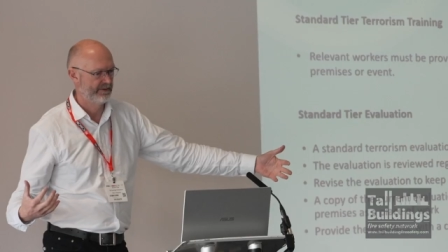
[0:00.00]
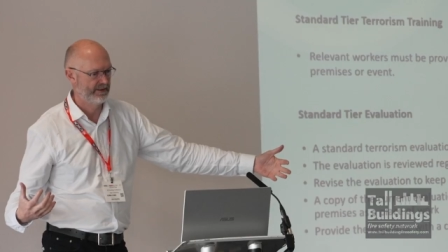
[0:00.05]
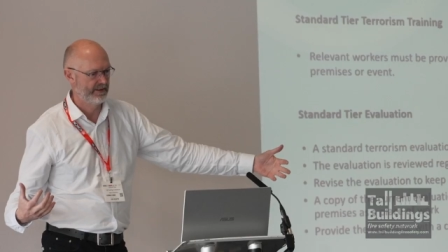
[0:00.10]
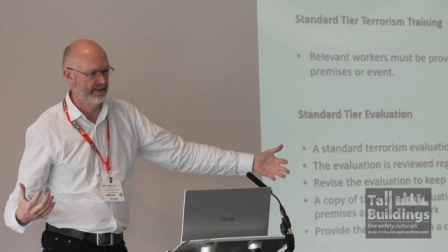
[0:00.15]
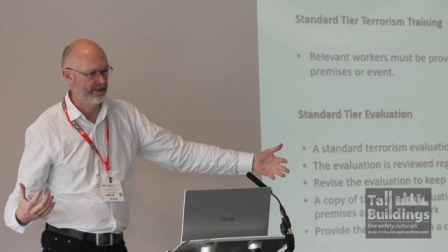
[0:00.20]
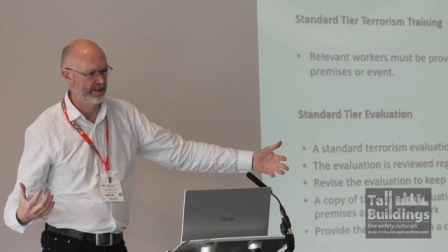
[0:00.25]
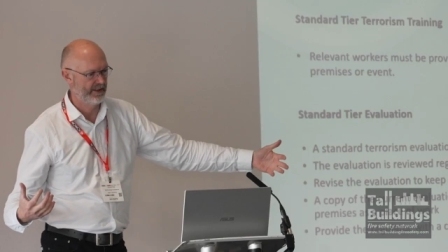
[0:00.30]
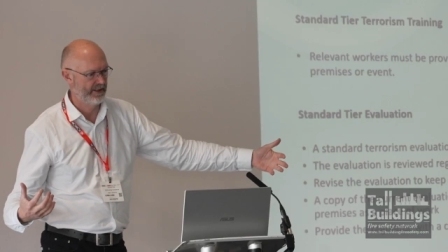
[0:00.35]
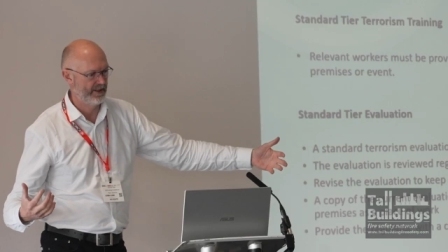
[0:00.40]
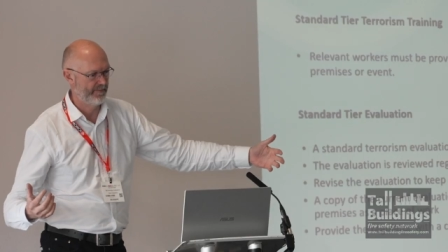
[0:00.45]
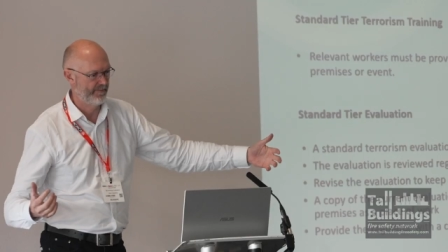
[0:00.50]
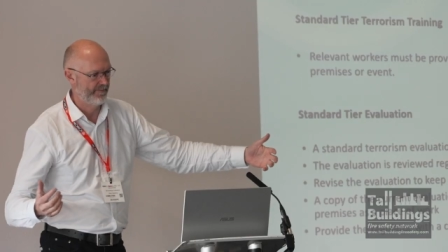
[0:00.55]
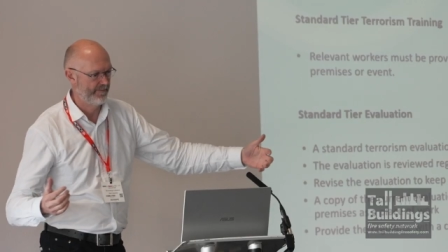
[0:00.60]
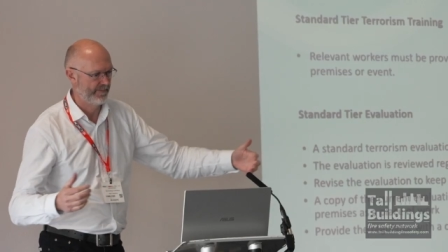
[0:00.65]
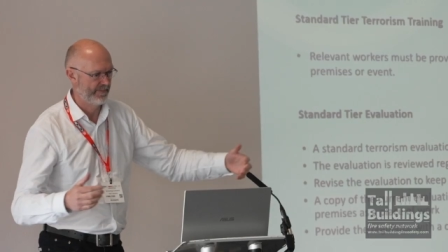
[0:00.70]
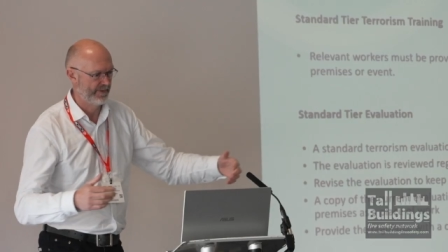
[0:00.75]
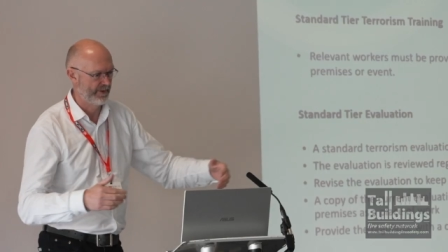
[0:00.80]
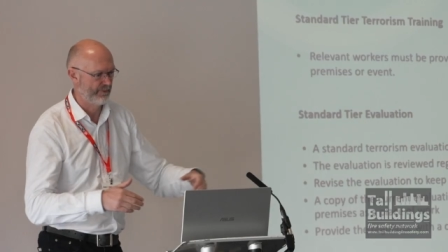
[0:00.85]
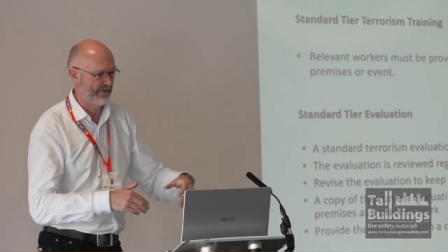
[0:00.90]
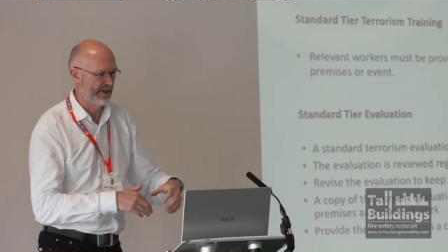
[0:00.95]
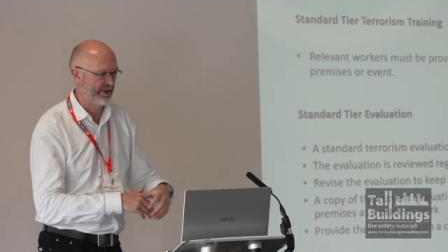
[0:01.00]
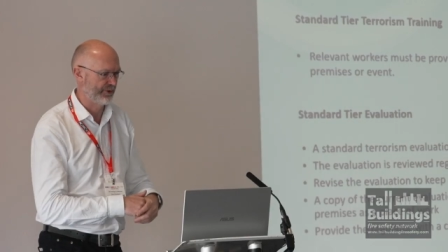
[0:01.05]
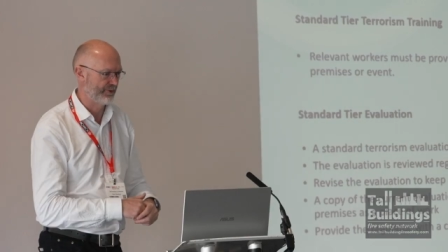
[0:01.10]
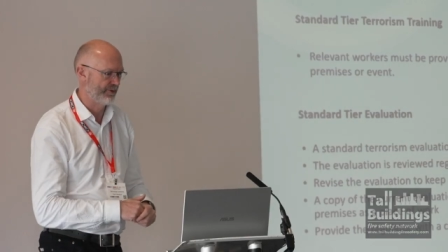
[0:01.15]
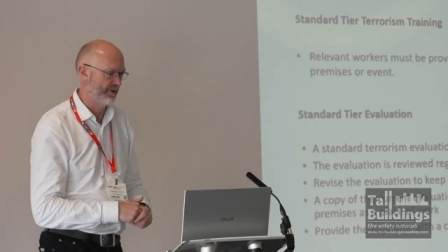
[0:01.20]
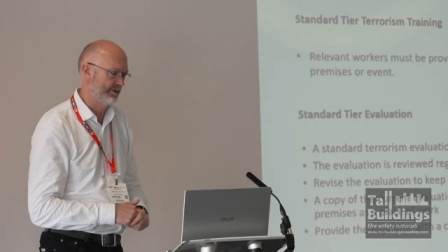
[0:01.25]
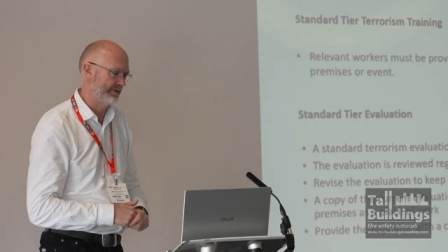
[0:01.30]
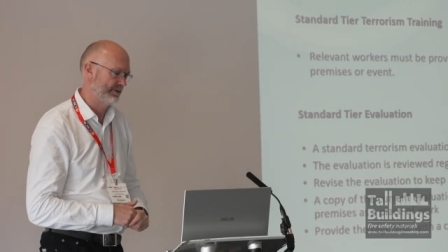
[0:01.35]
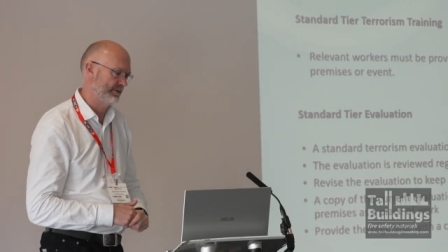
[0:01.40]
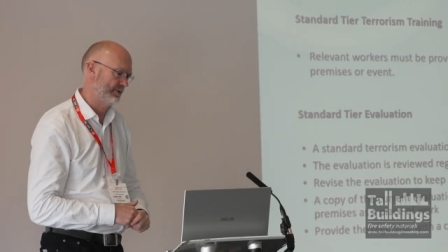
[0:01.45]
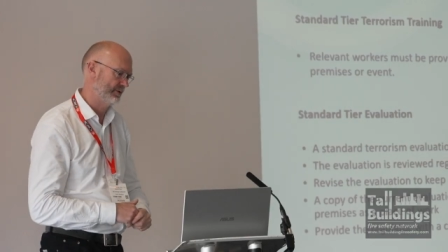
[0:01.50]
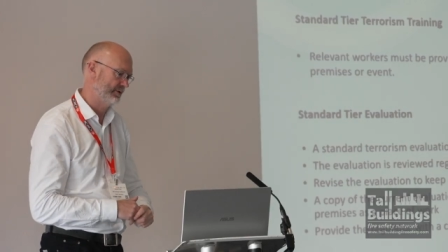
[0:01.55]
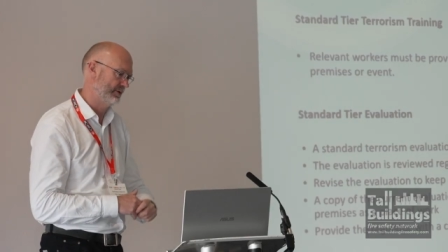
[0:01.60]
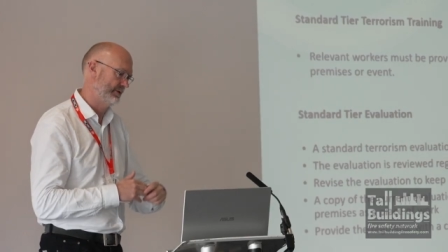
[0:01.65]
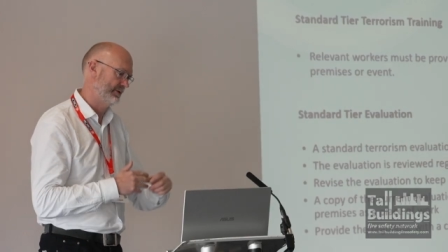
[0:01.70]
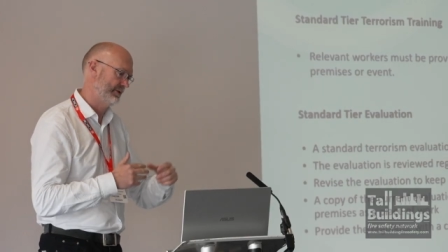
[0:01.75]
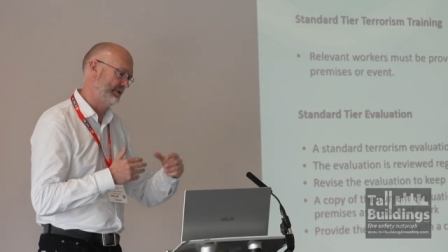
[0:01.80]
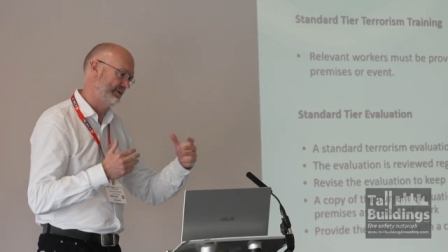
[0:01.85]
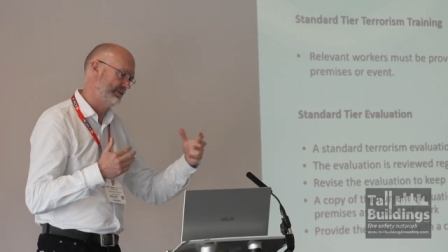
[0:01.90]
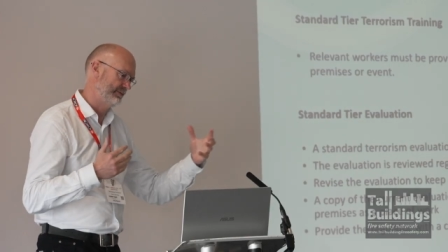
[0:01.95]
um, the restaurant
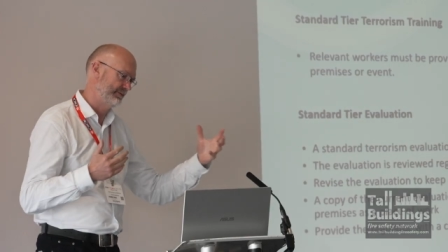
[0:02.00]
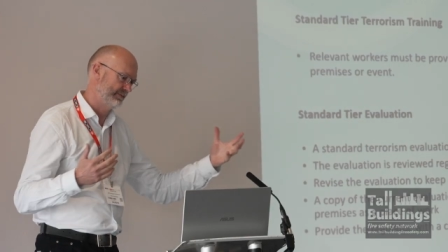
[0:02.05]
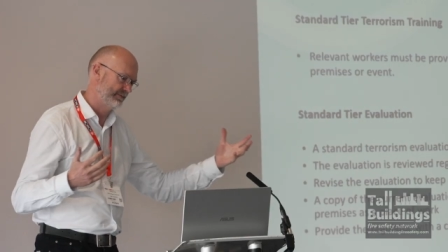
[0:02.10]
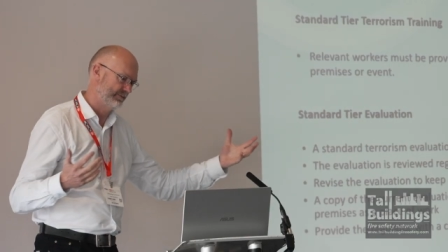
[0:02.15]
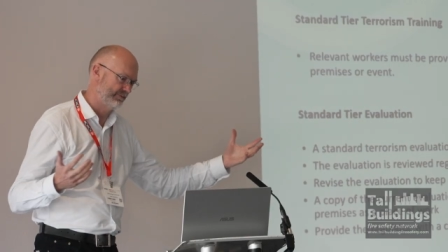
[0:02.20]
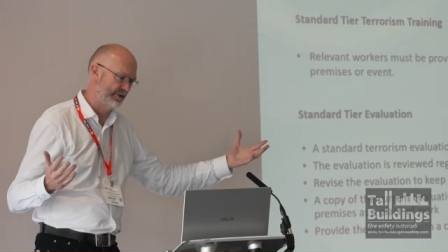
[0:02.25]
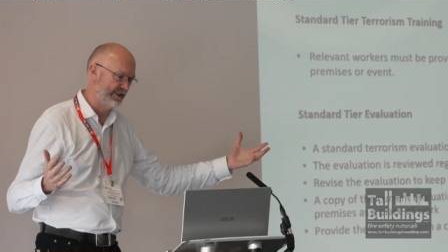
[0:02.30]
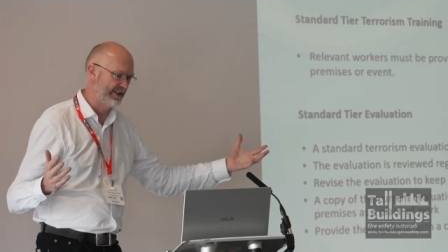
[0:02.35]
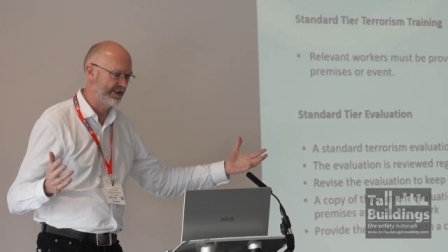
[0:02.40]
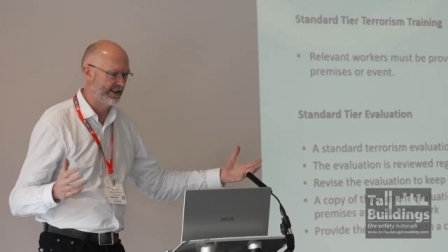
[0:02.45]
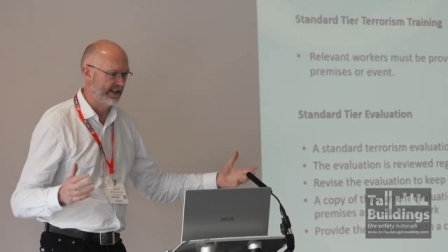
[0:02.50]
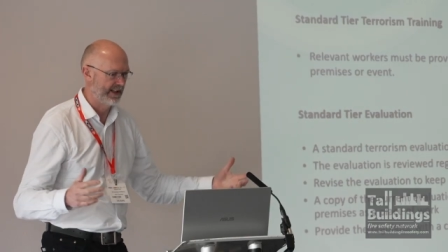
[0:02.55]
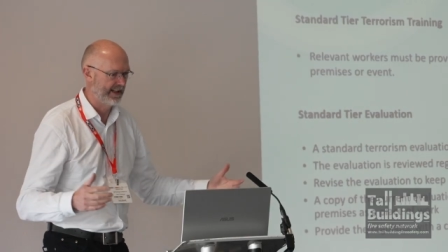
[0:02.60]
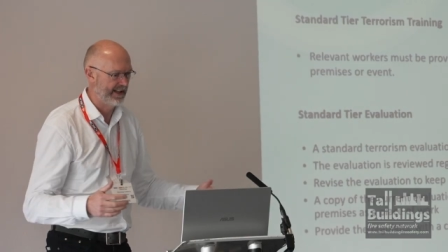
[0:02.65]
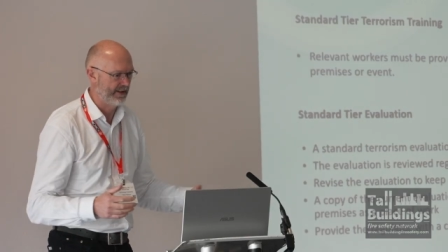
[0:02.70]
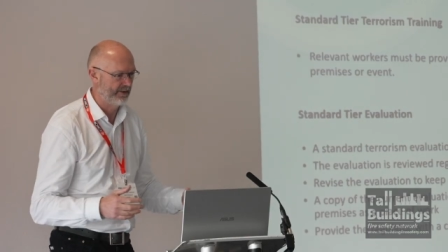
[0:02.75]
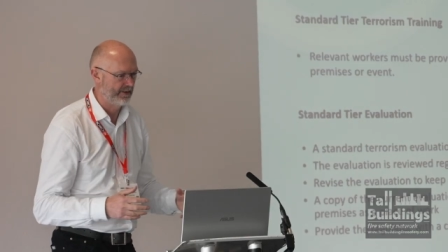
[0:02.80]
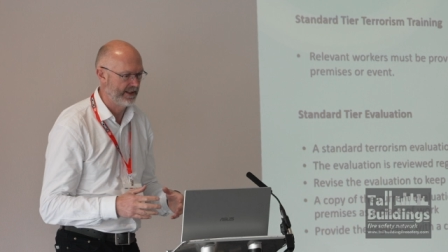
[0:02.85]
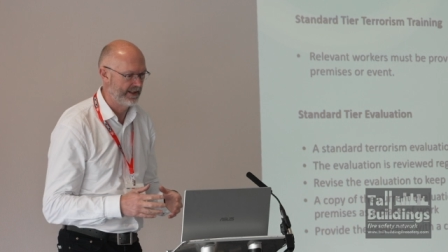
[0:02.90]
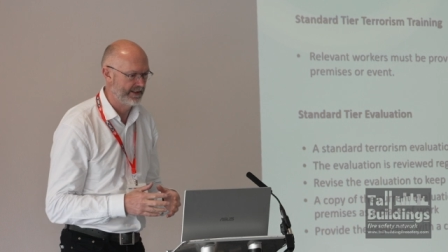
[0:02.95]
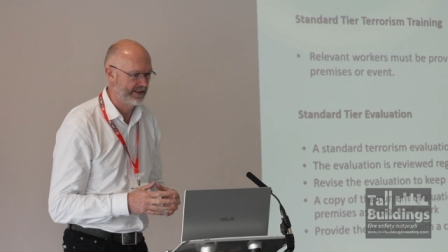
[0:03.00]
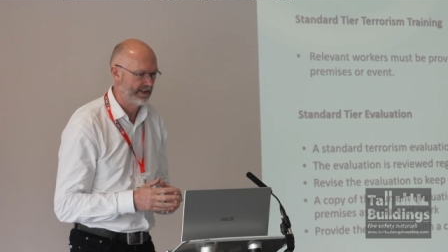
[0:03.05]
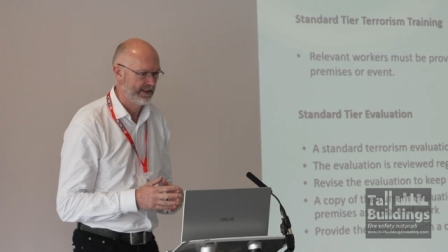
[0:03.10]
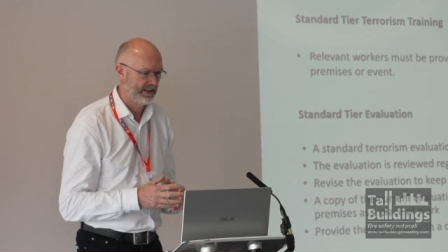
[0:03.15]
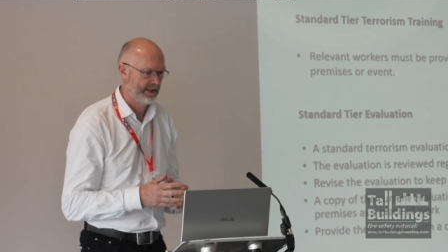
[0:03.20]
or the retail outlet.